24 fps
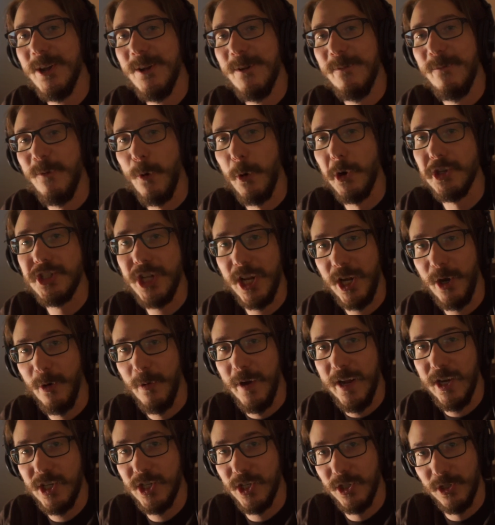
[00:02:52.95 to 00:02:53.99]
for a
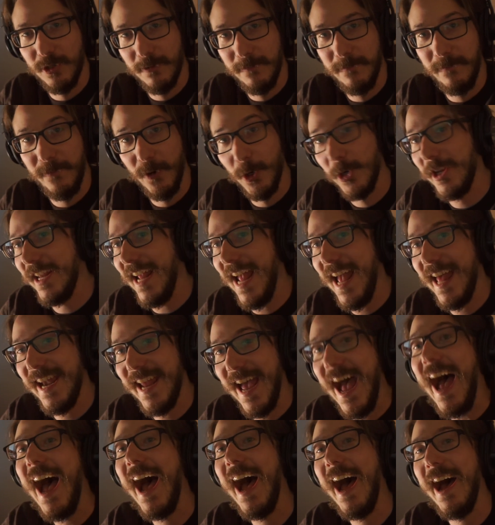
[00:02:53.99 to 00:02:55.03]
generation to forget
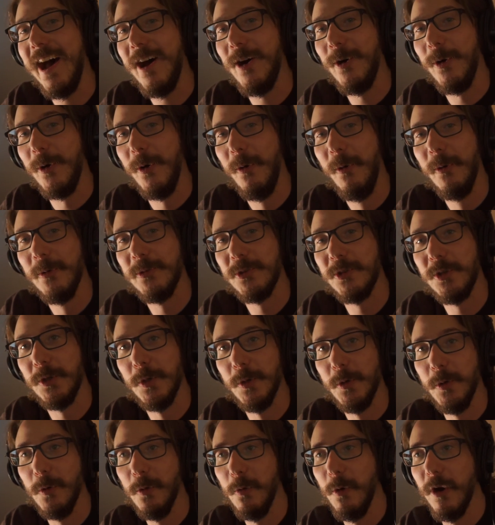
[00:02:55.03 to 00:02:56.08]
how
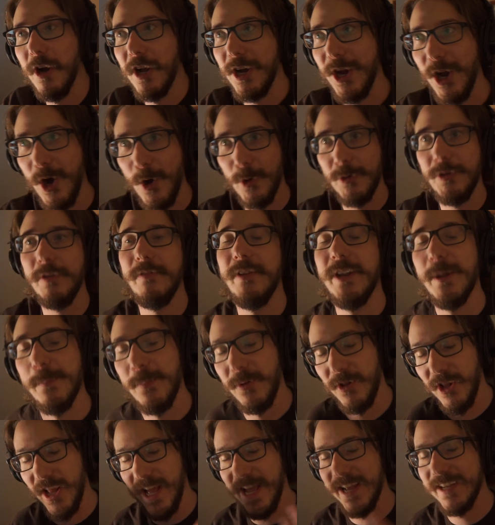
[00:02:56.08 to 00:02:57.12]
to cultivate a
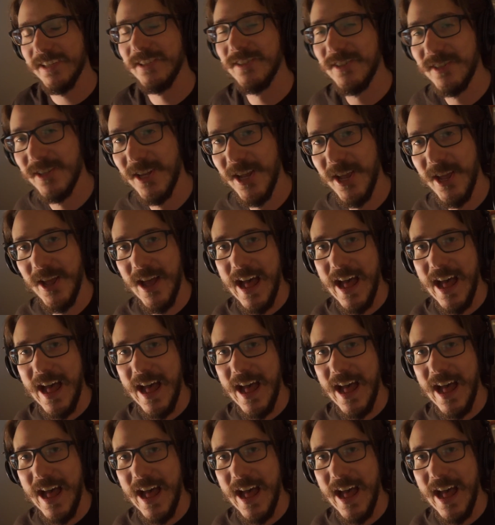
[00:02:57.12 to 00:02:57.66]
plant